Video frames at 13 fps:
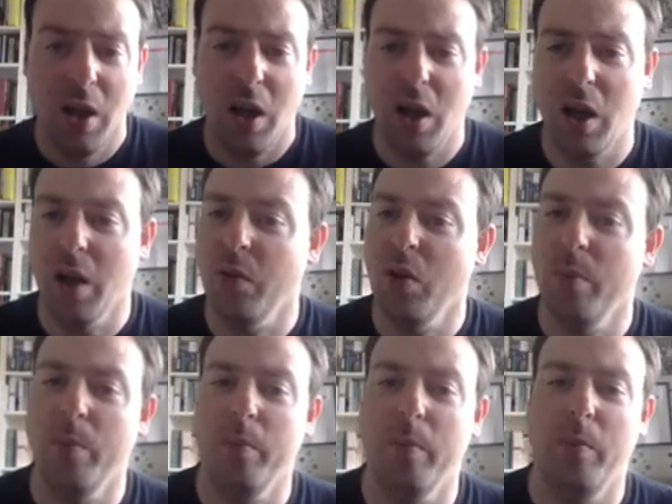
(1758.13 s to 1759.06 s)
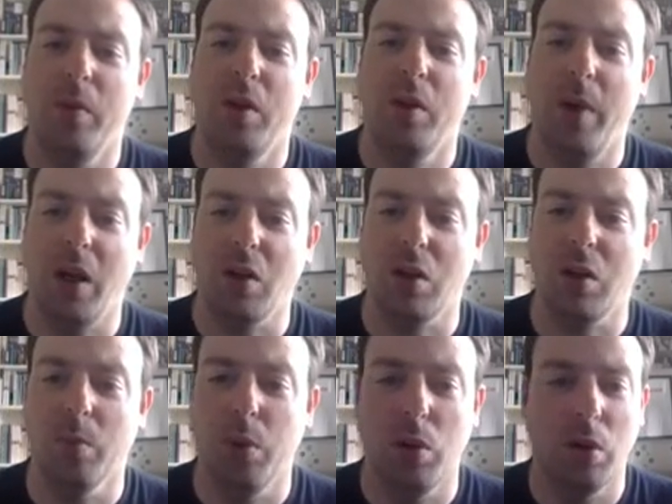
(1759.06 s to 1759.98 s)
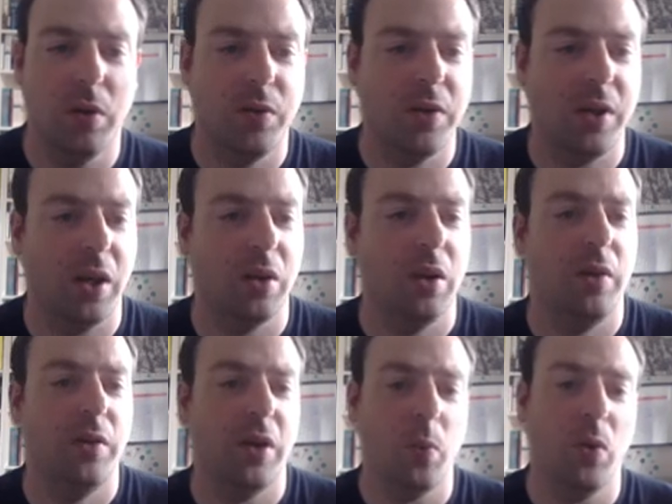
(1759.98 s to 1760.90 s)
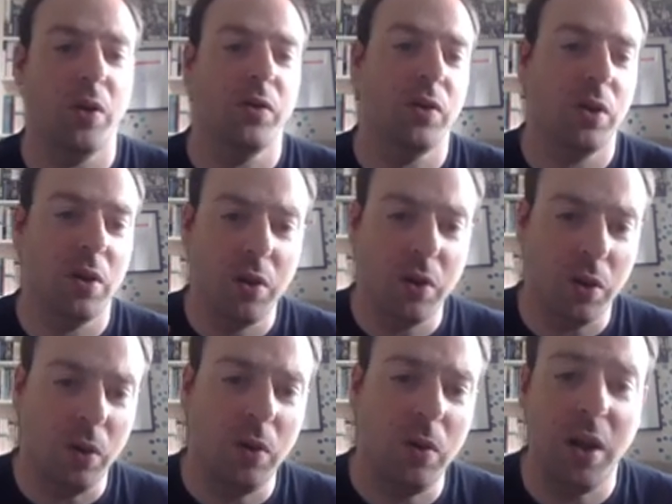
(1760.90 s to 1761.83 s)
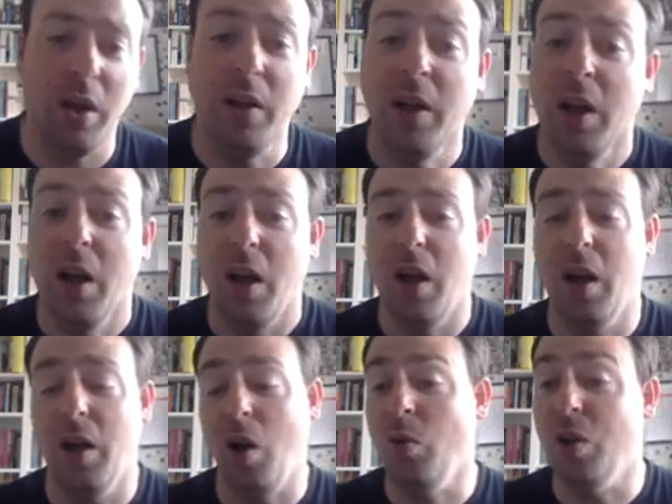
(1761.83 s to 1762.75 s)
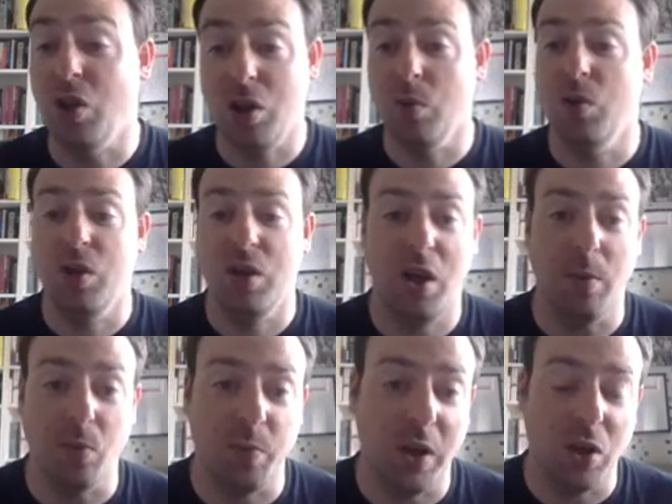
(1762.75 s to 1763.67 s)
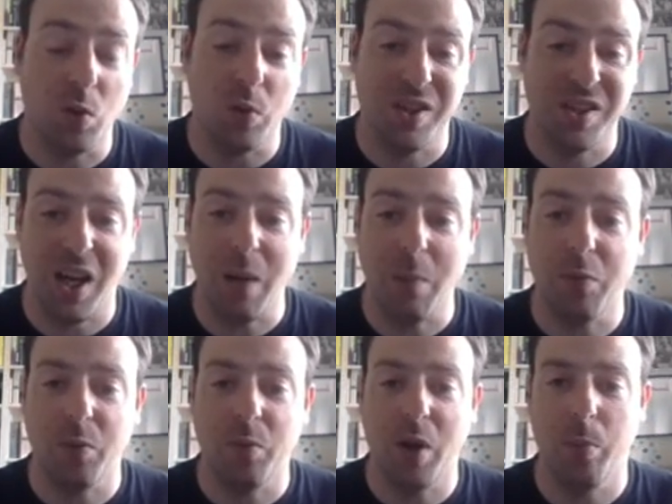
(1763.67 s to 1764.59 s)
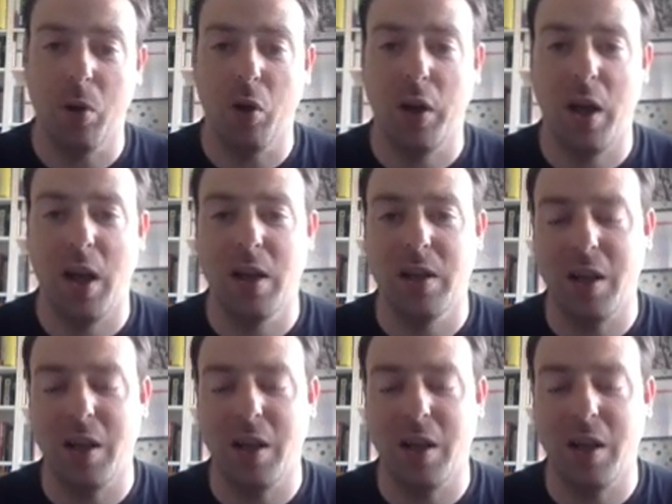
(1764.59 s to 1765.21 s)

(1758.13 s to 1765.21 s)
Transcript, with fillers: uh, the the Mexican port of San San Juan de Ulúa. Uh, only two ships managed to escape from that blockade,